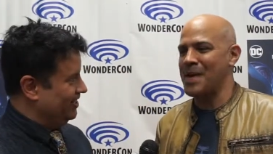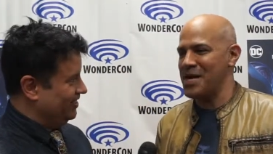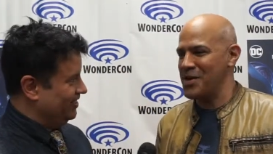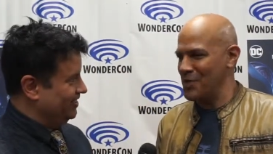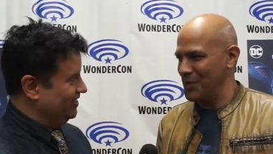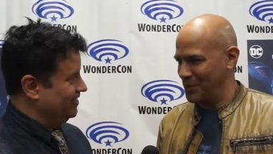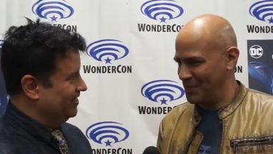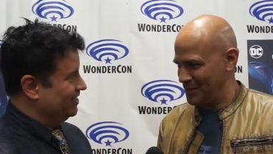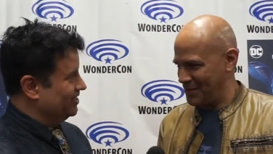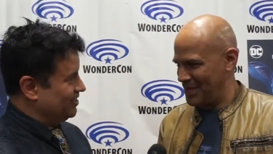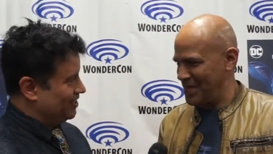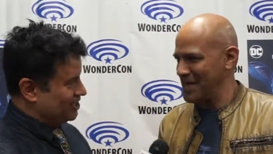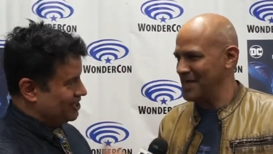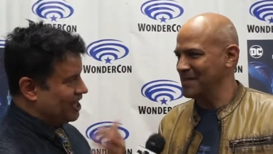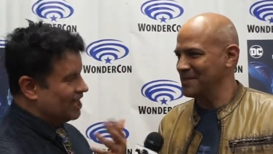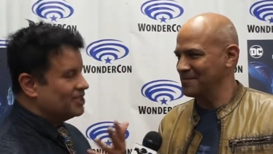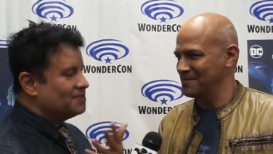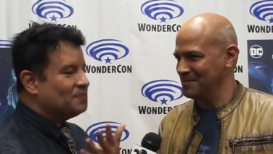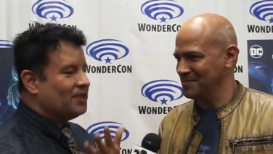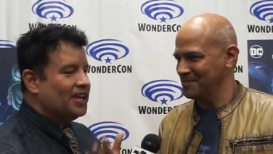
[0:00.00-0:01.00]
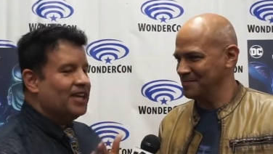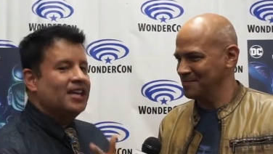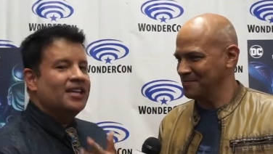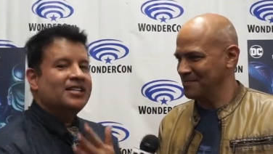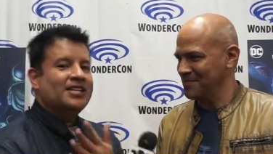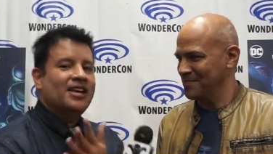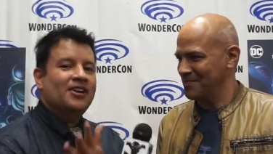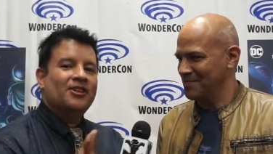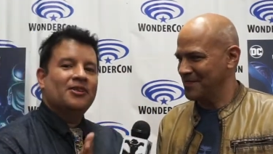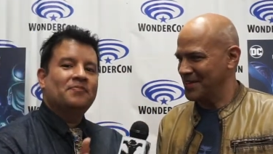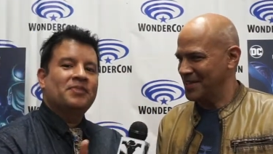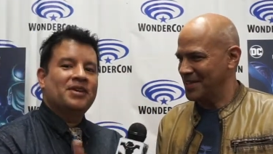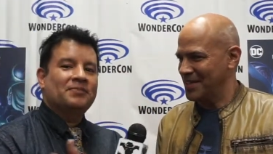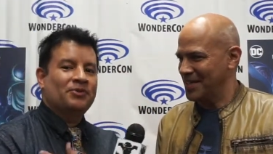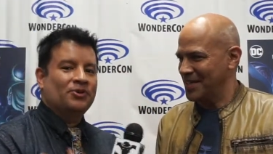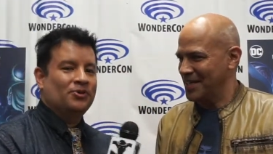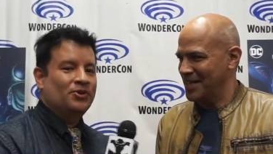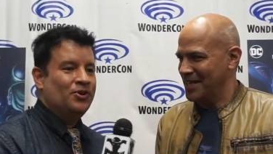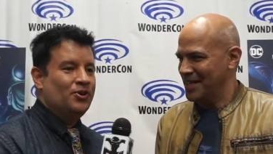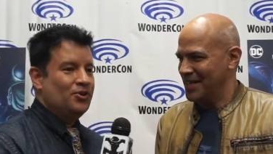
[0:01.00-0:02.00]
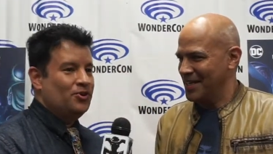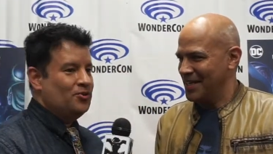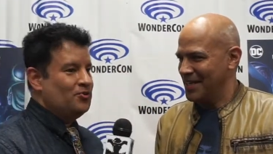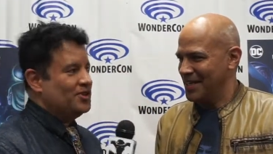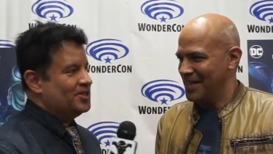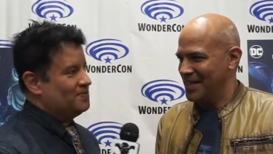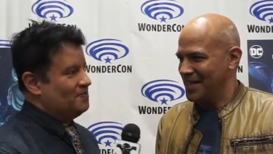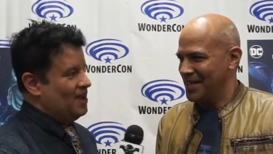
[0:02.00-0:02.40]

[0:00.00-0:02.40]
Speaker 1: Mano. So yeah. Explain. Tell the people who is